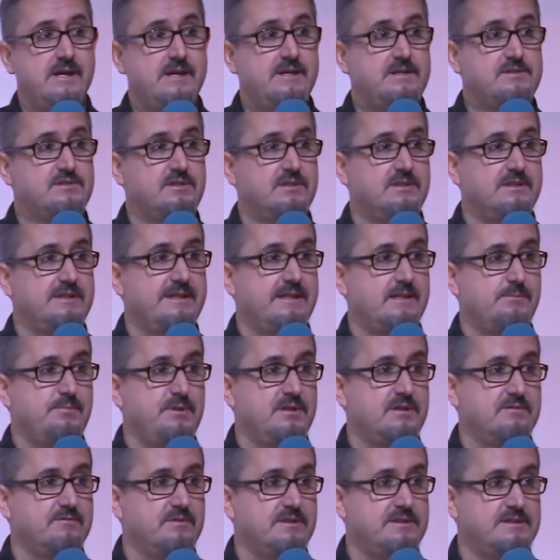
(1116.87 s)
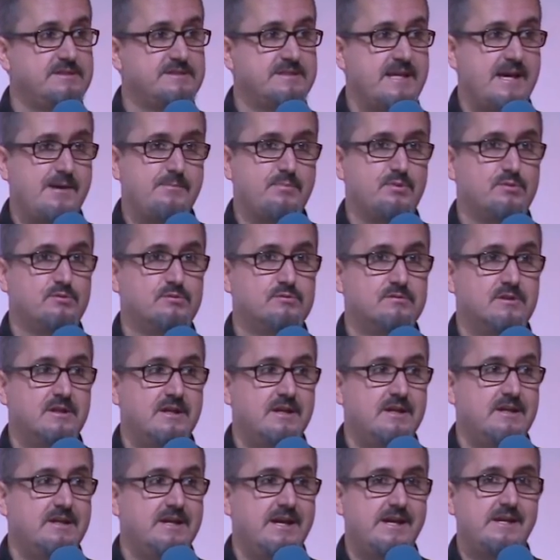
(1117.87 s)
So you can get a bit of an example
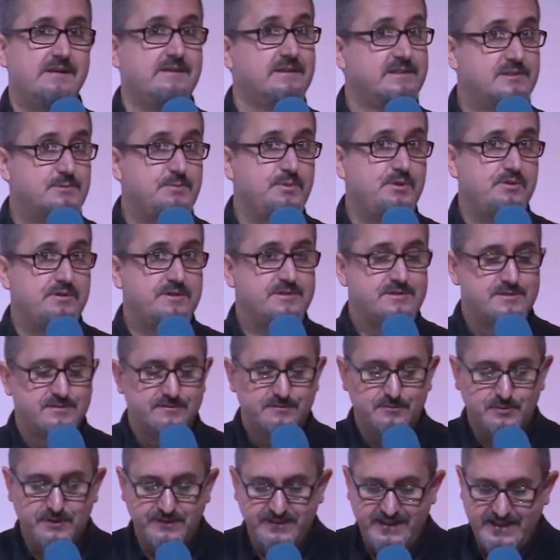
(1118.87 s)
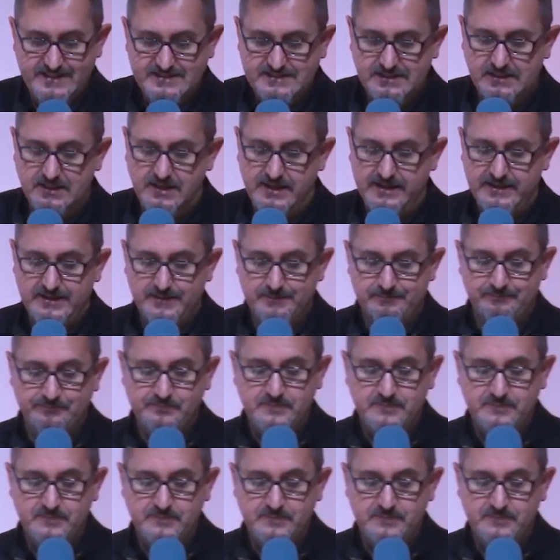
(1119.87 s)
and an experience of what that's like.